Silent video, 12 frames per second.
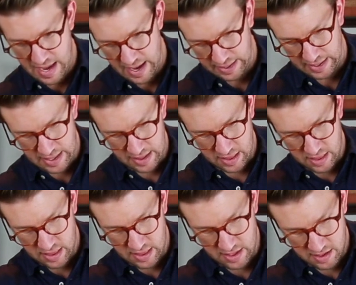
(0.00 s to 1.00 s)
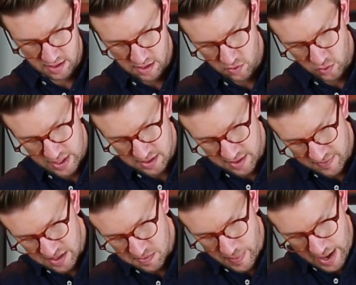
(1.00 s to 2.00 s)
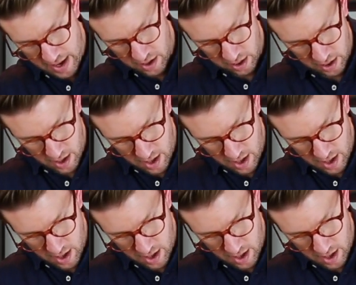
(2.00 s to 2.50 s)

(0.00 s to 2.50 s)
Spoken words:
and get the rest of this batter